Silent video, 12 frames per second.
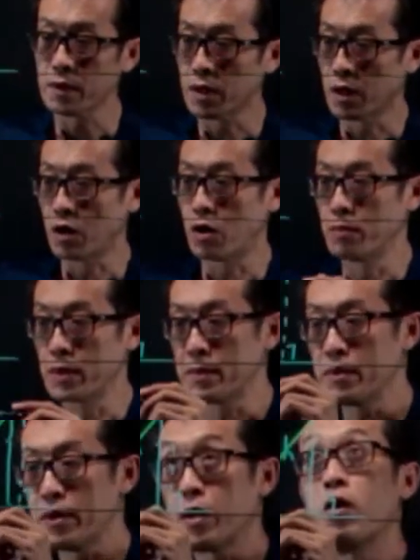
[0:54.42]
Or
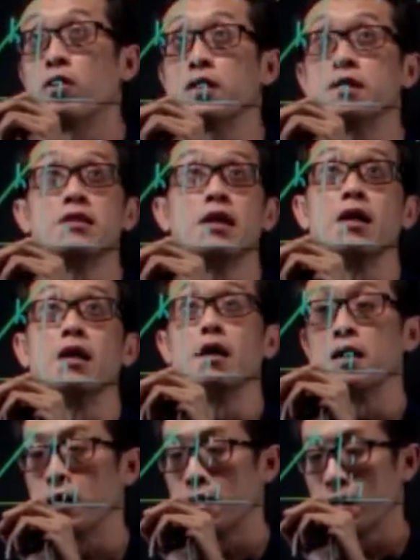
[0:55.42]
maybe we call this
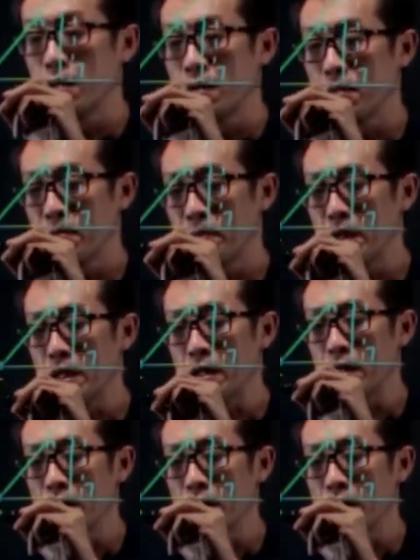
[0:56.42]
P.